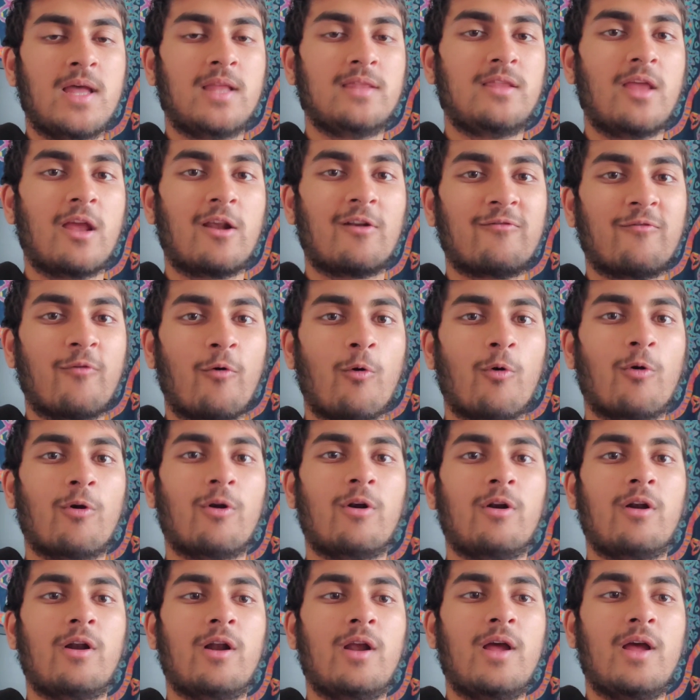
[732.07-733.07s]

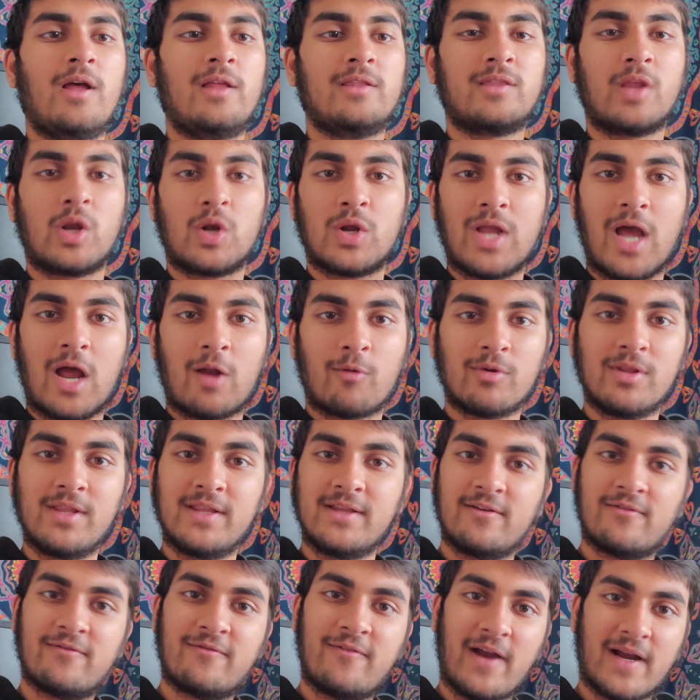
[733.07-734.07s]
Therefore, they're not
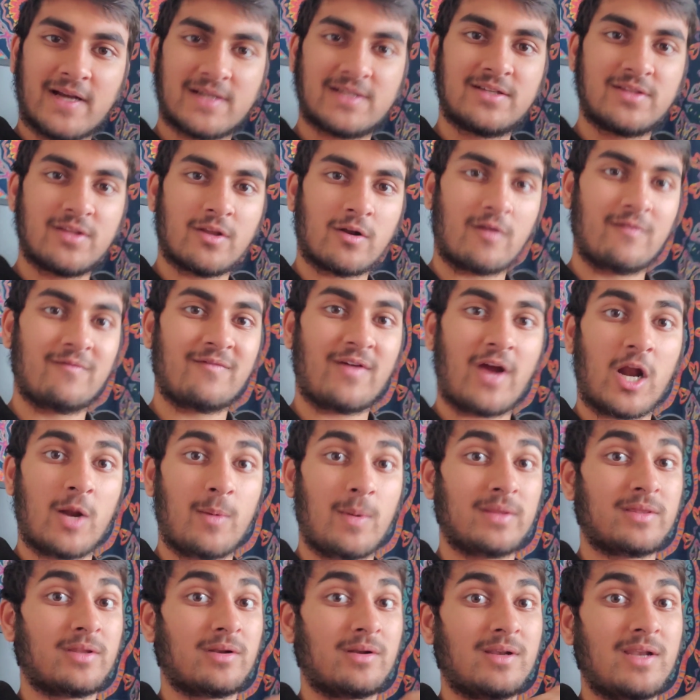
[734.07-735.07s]
really affecting their
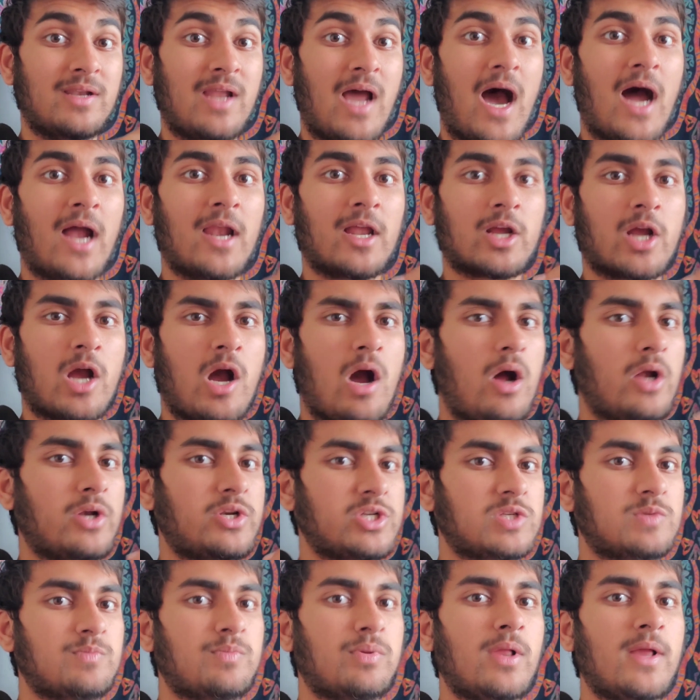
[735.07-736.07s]
environment. They're not a
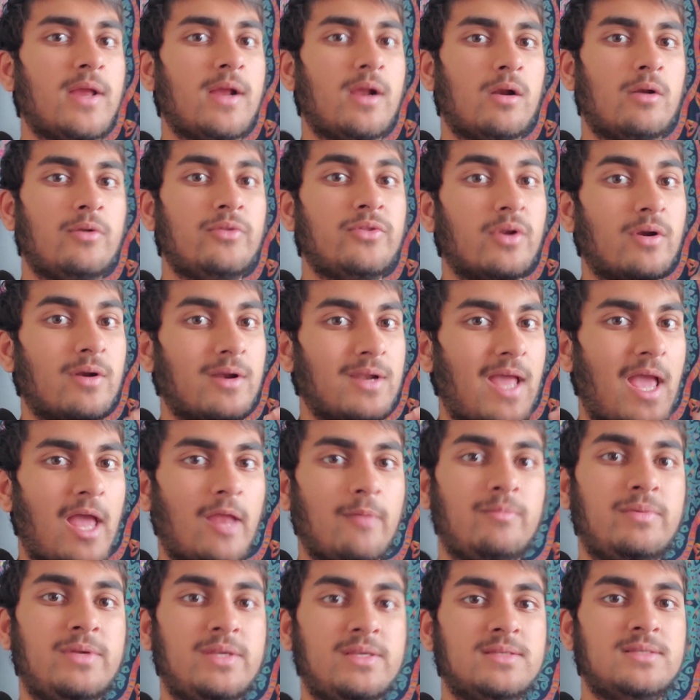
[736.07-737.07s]
conscious player, they're an
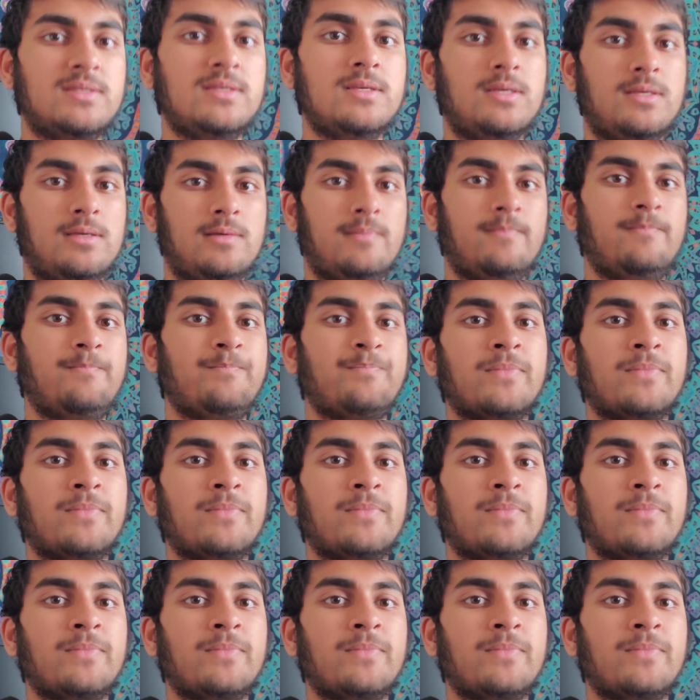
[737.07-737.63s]
NPC.